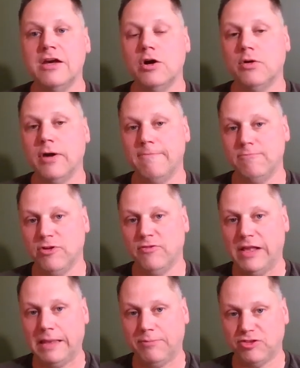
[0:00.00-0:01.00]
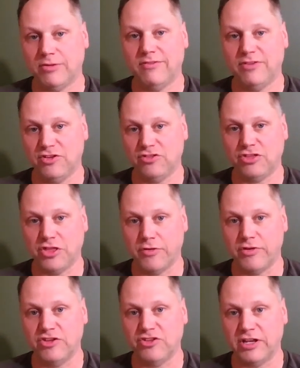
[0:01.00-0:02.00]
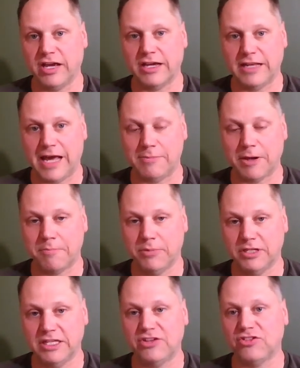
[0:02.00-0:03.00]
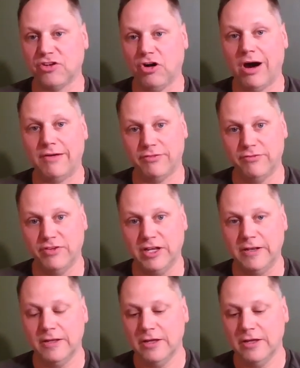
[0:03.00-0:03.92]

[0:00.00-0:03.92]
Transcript: and developed some of his theories and economic beliefs off of it.